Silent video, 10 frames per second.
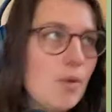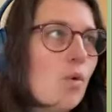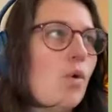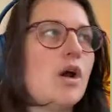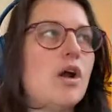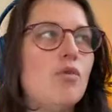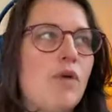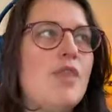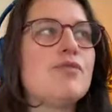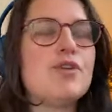or
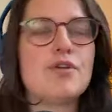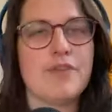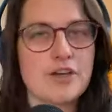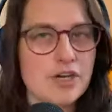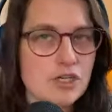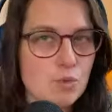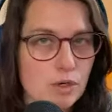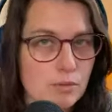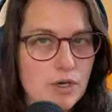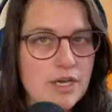run through your Find Your Niche
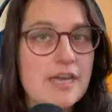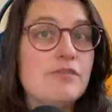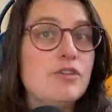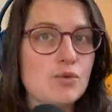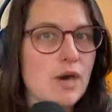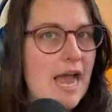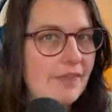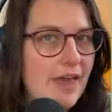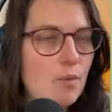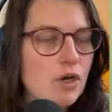workbook if you were
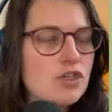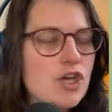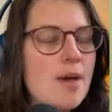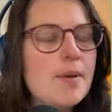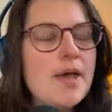at that workshop.